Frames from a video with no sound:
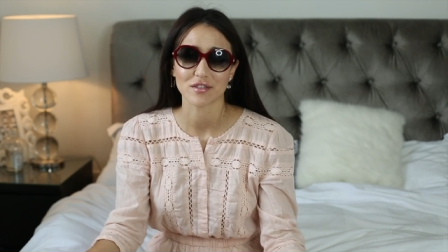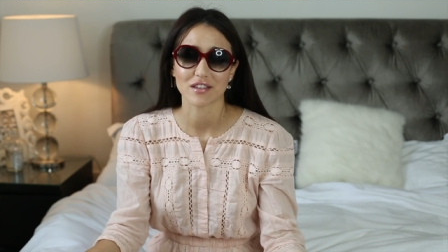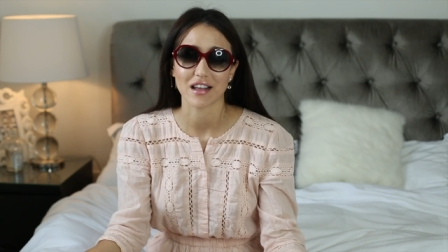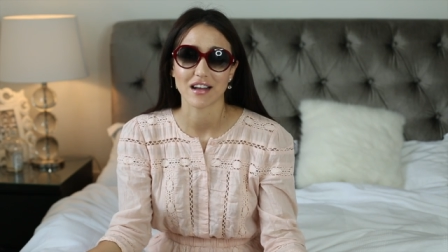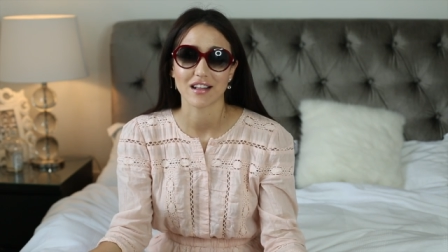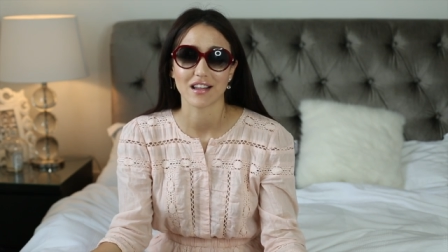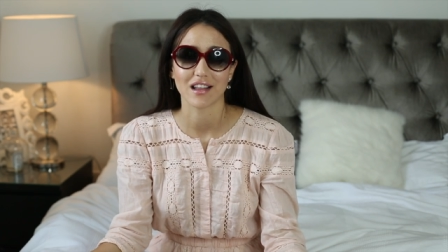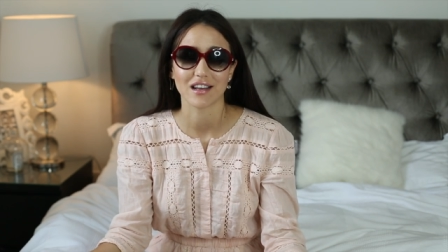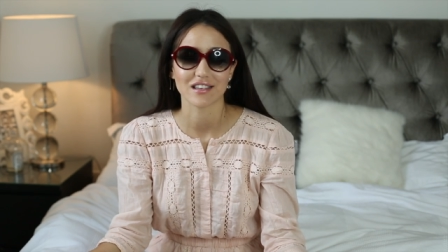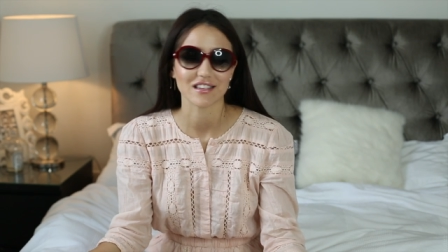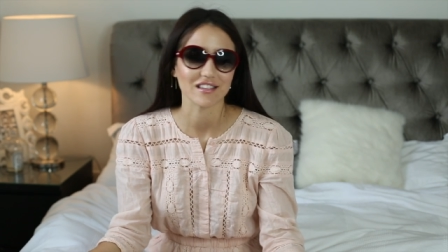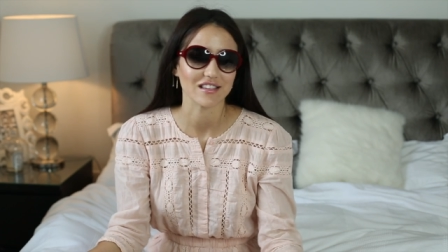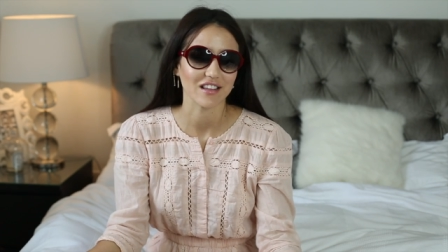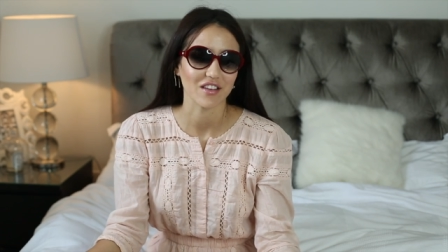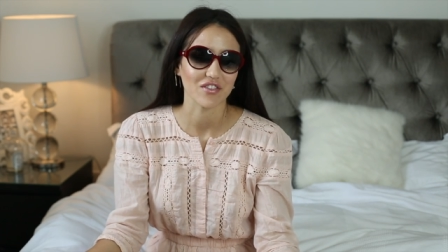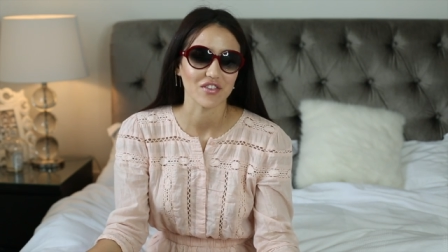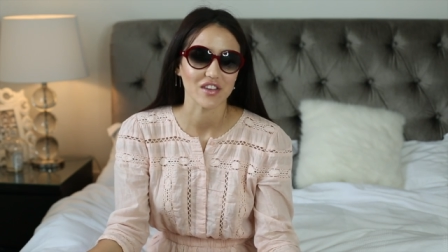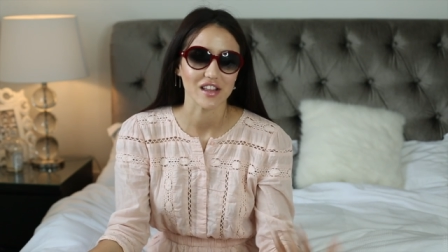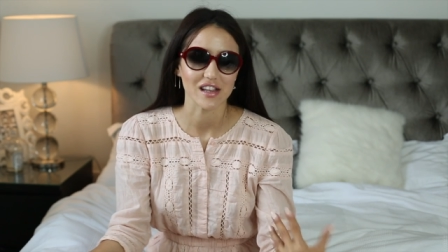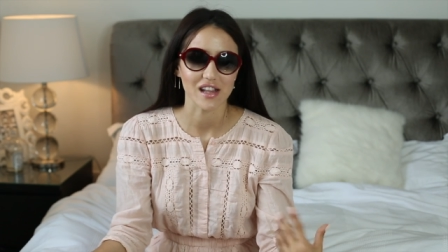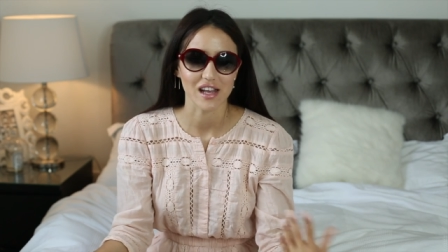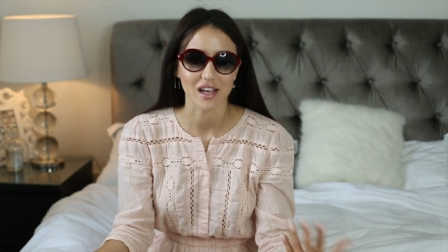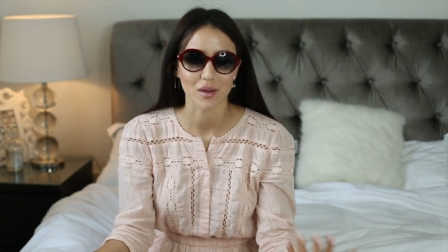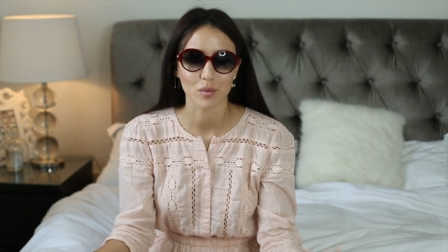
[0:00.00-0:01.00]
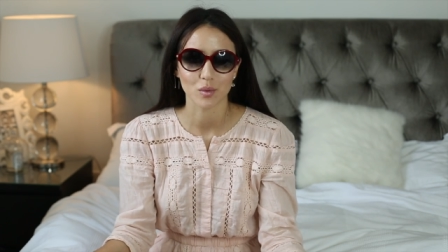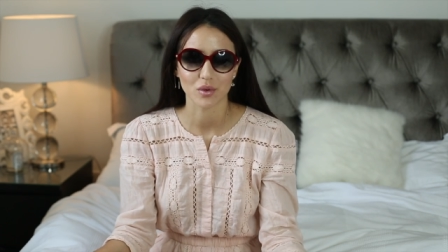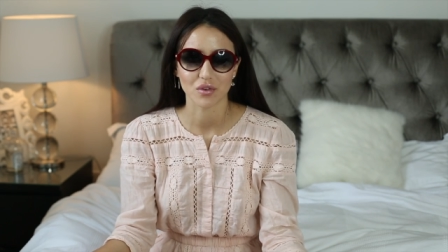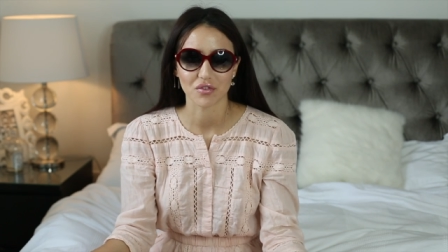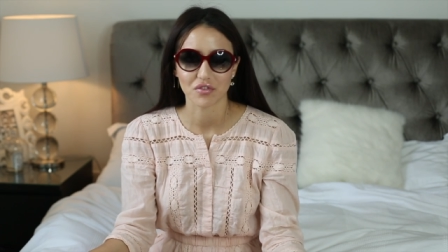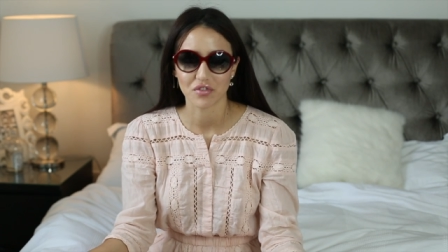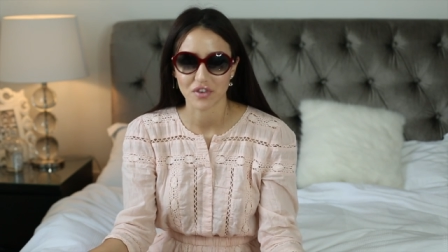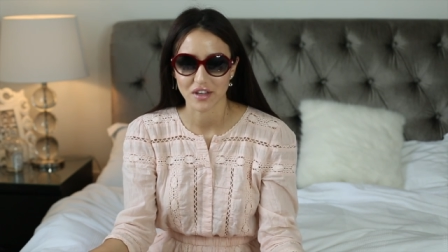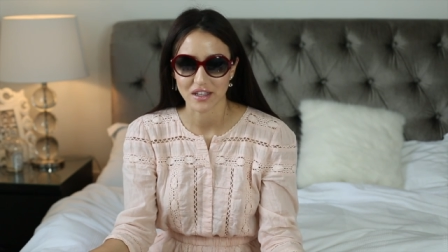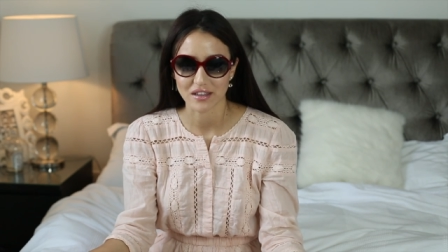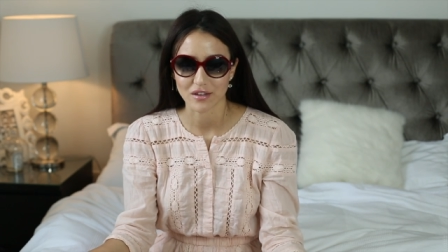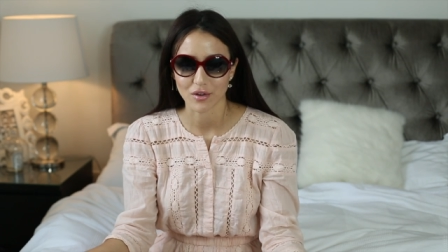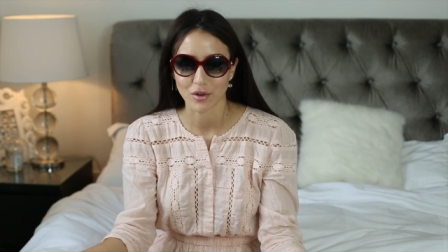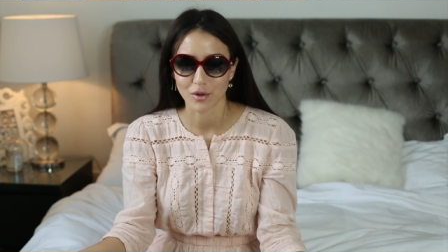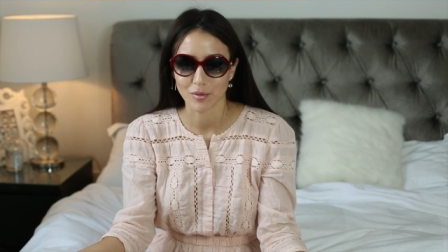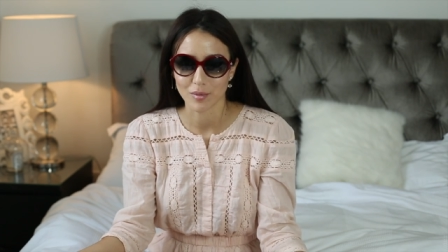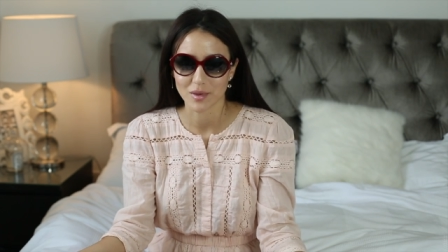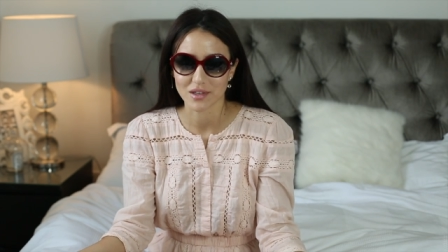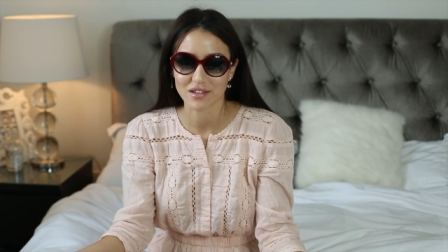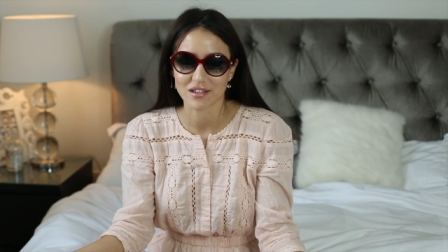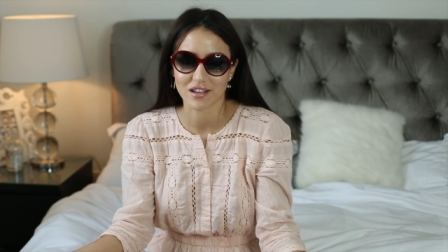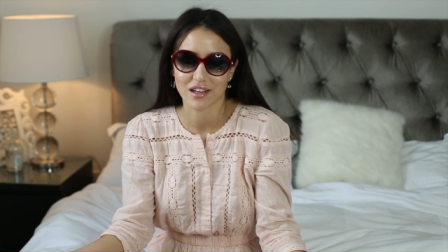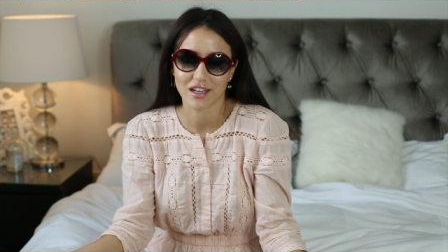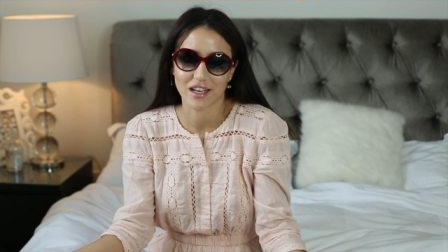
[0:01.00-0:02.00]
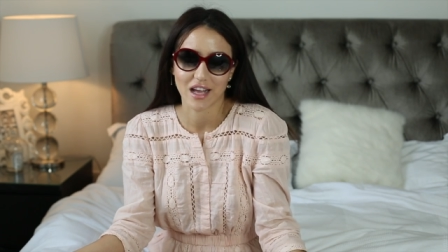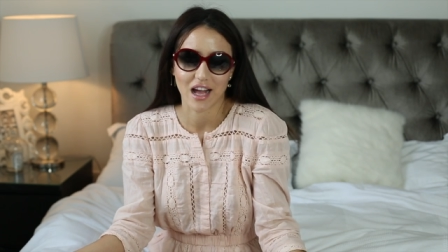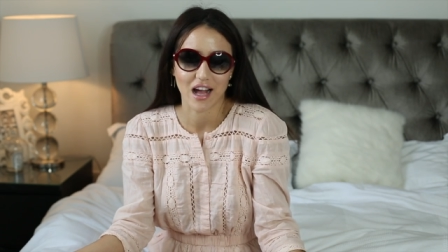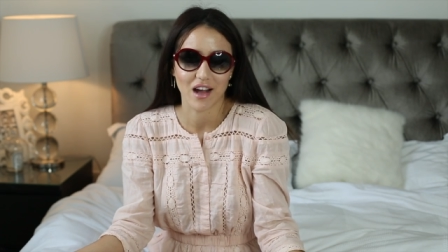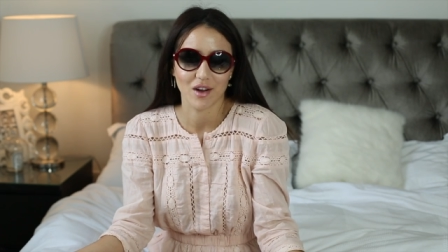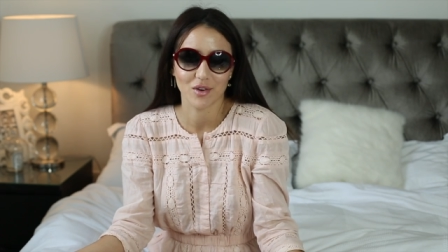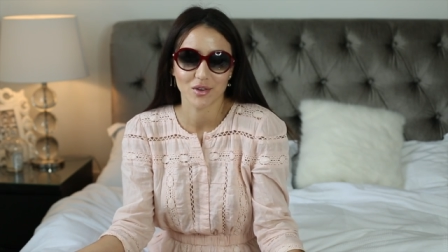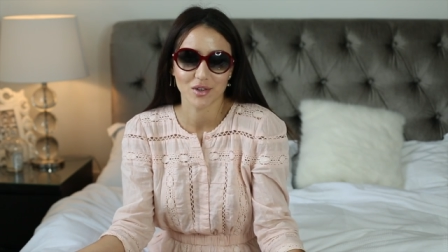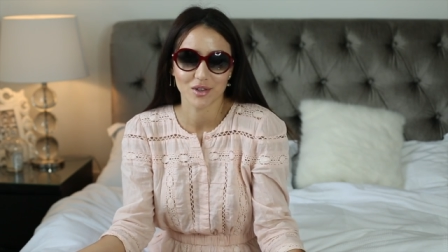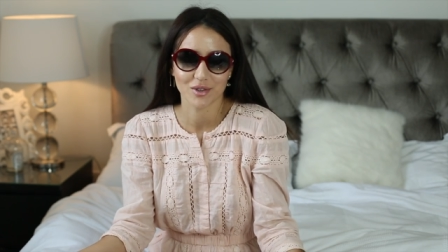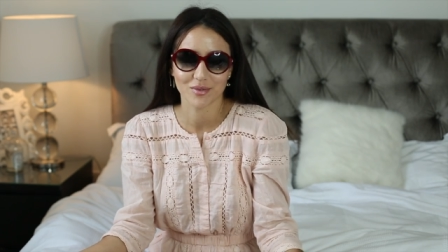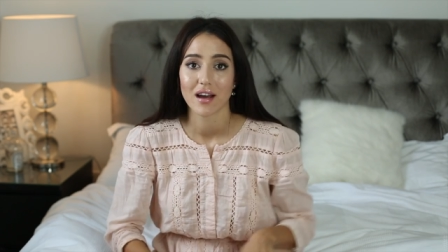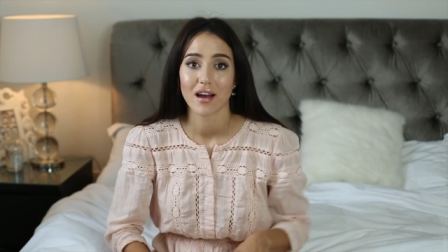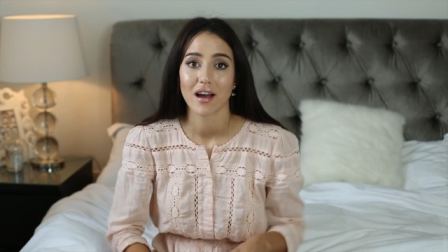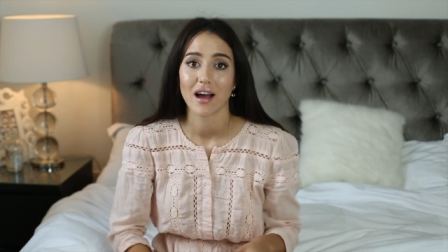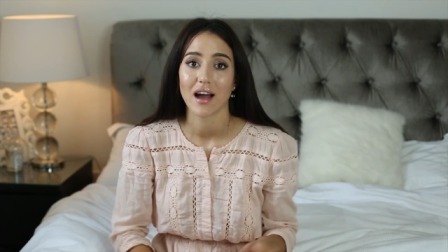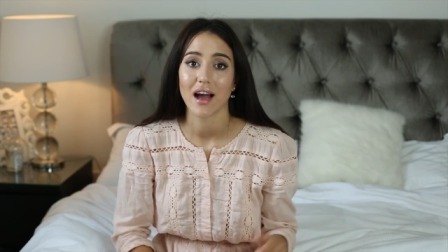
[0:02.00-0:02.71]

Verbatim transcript: sunglasses I feel like would fit almost a gown.